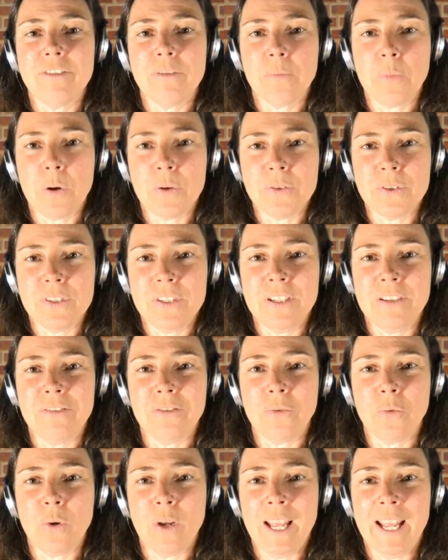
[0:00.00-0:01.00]

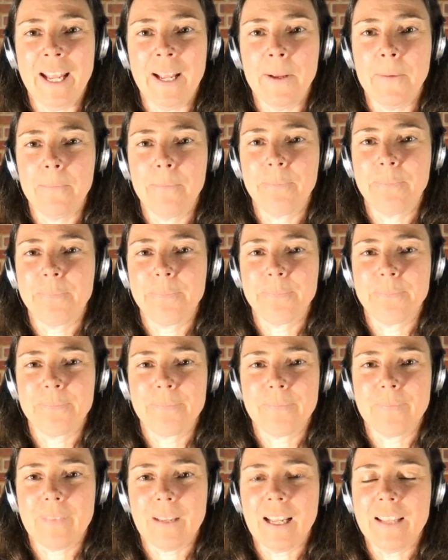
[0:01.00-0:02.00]
positive way.
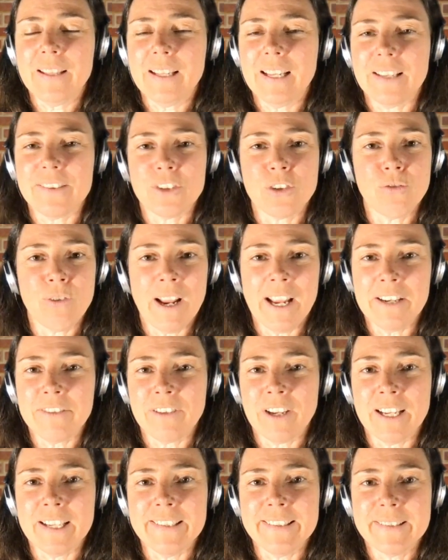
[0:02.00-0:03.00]
I think it's great
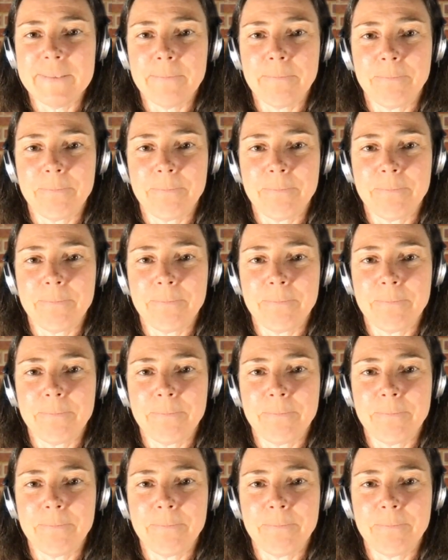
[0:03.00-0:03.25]
advice.